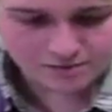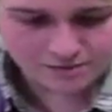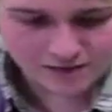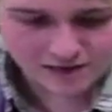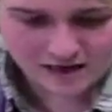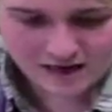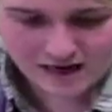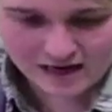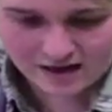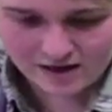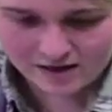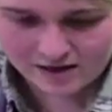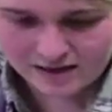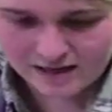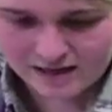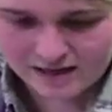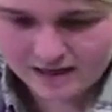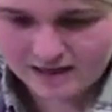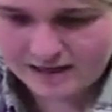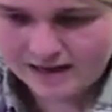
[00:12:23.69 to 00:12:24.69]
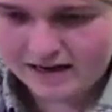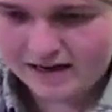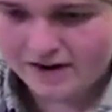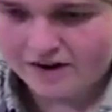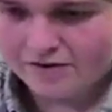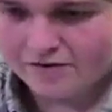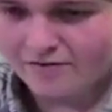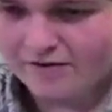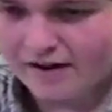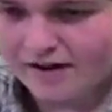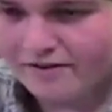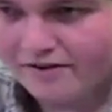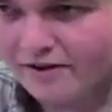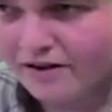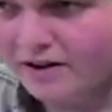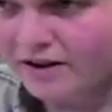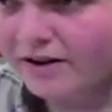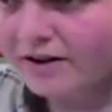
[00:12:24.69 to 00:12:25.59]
we're going to add our second layer of flavor,